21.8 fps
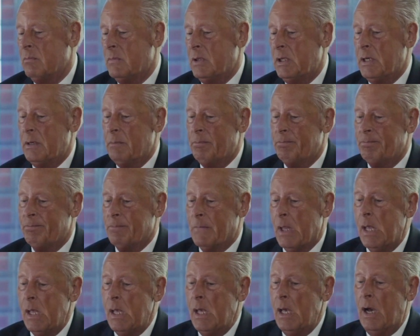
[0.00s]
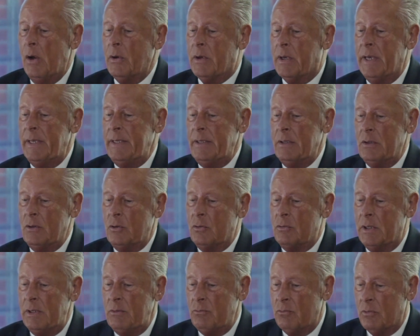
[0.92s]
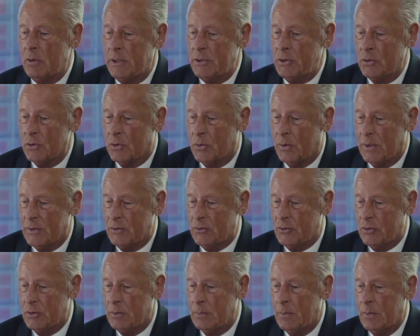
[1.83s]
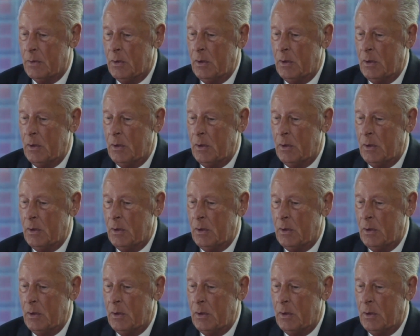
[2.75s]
Yeah. Okay. All right, Ryan, your question.